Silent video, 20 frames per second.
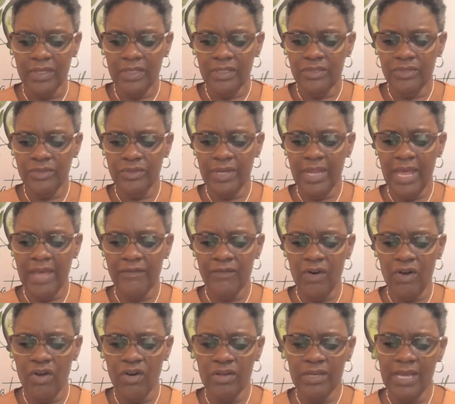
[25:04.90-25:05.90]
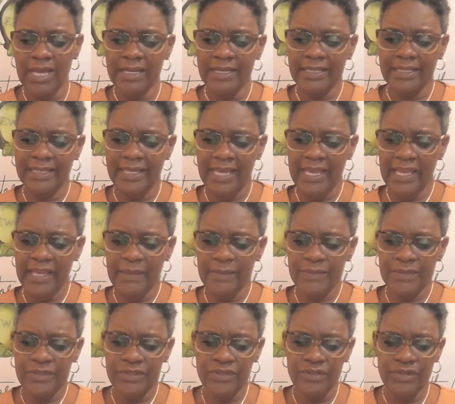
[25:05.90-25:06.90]
can have all kind of
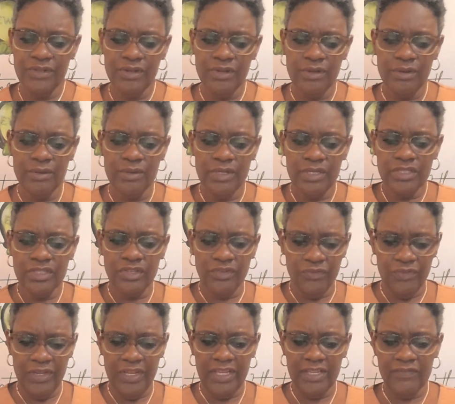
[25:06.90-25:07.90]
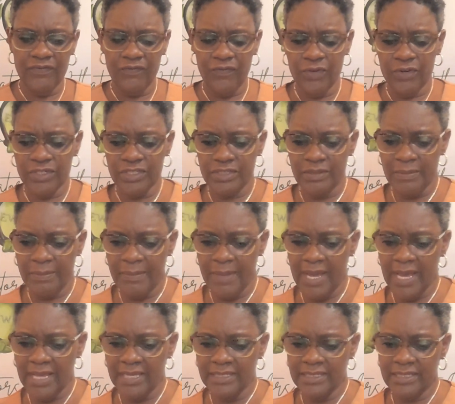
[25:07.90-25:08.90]
games, to reinforce
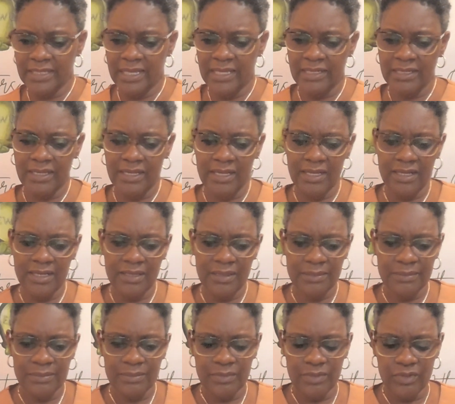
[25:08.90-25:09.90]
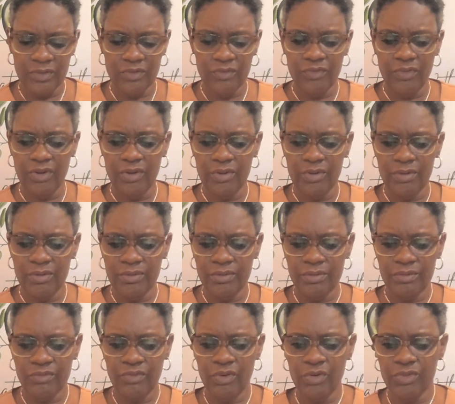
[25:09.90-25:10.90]
mindset
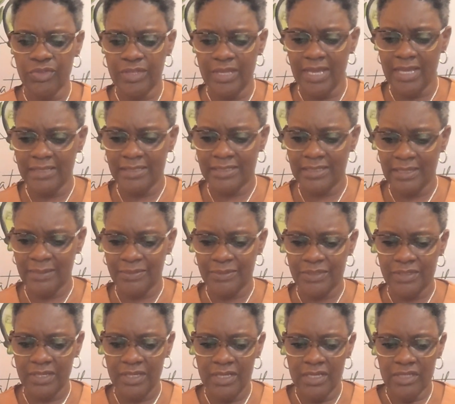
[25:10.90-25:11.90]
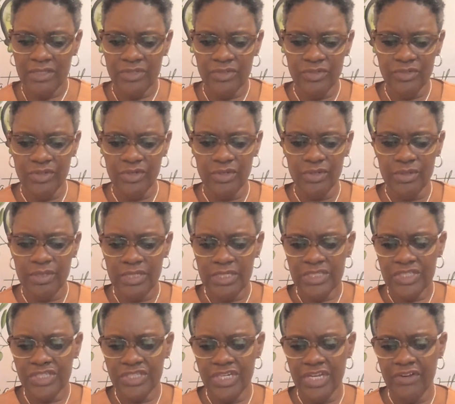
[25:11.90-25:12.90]
growth concepts.
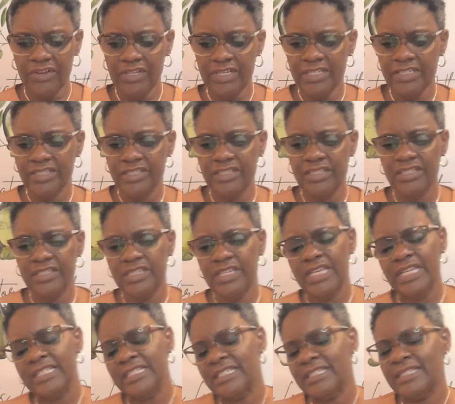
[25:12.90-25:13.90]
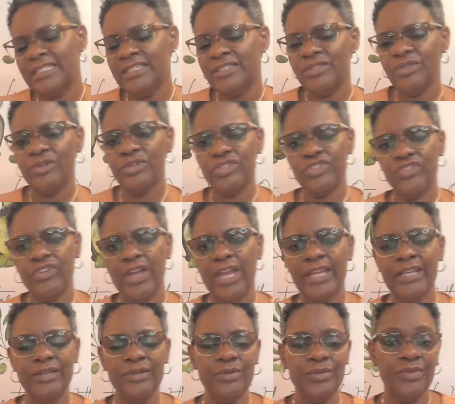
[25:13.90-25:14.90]
Share instances or
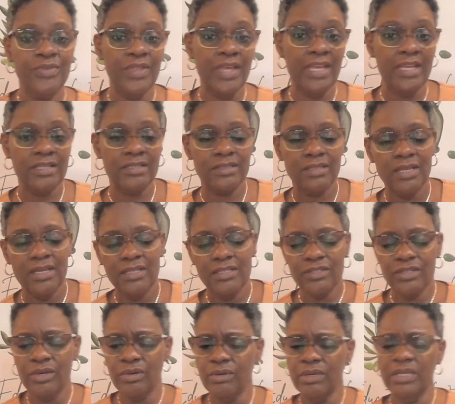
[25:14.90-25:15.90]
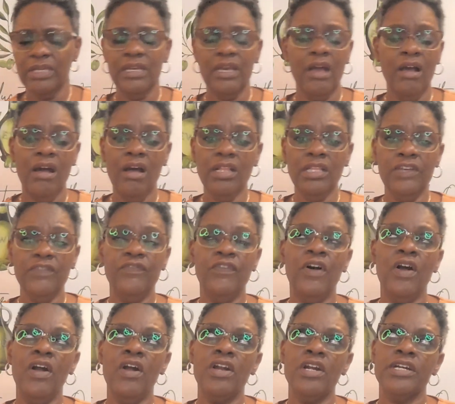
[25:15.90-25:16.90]
trying new things. So all of
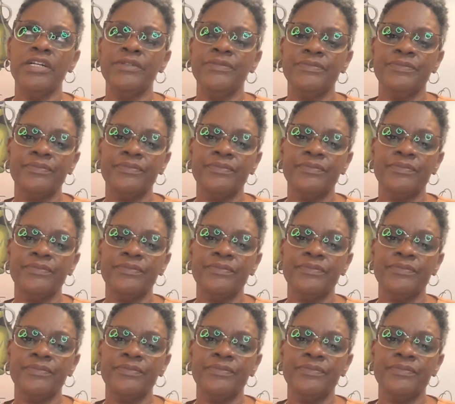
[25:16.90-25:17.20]
our